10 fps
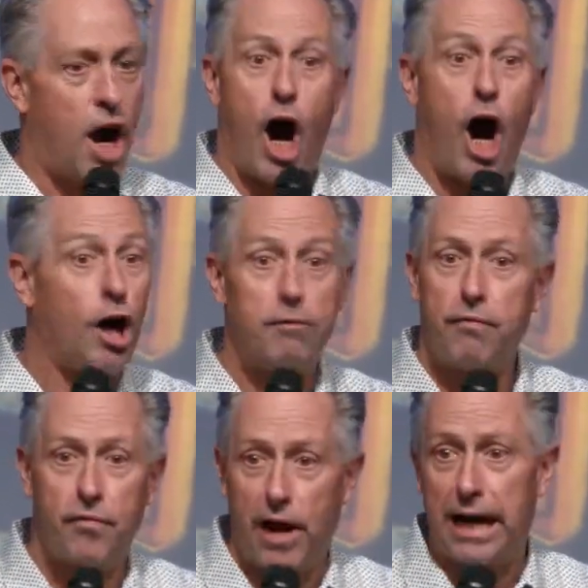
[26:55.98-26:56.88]
on
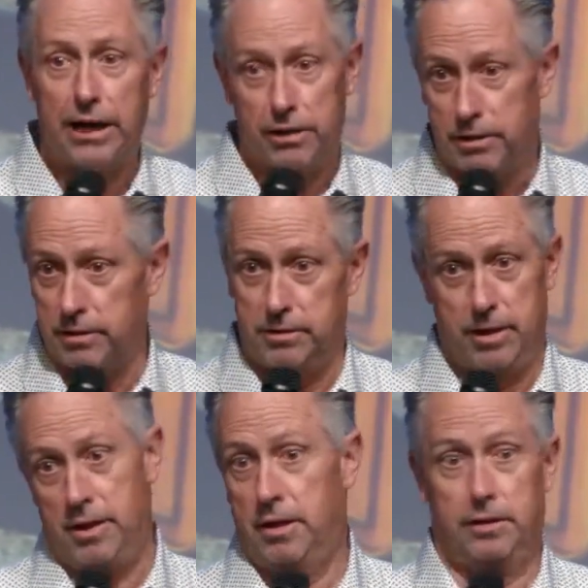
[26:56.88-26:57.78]
fire,
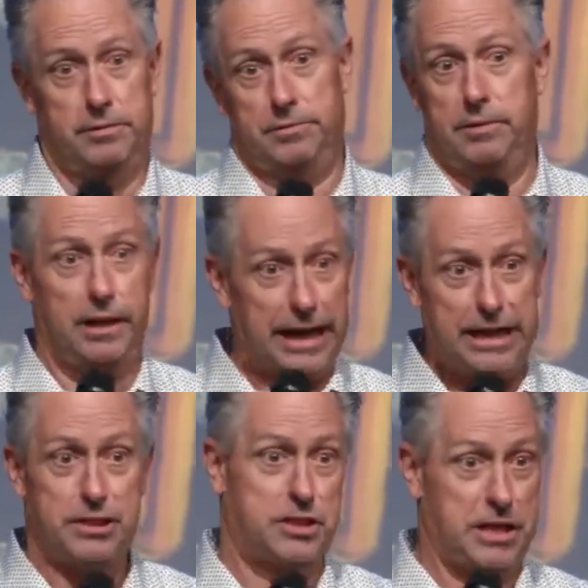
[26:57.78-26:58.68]

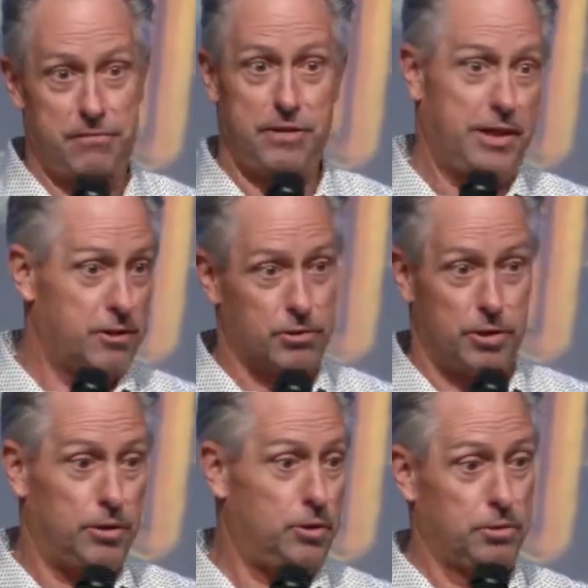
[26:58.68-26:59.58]
late 70 year
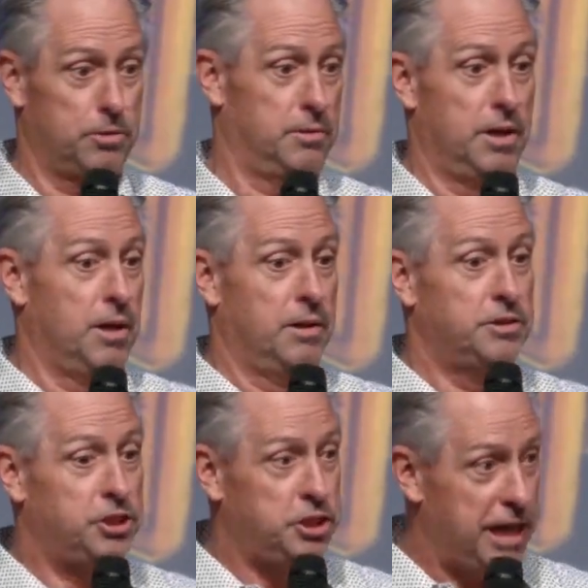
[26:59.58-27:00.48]
old
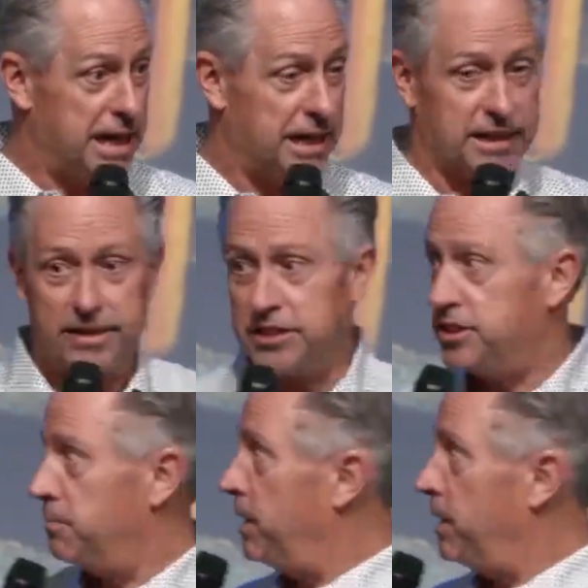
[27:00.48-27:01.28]
Janet. And this is the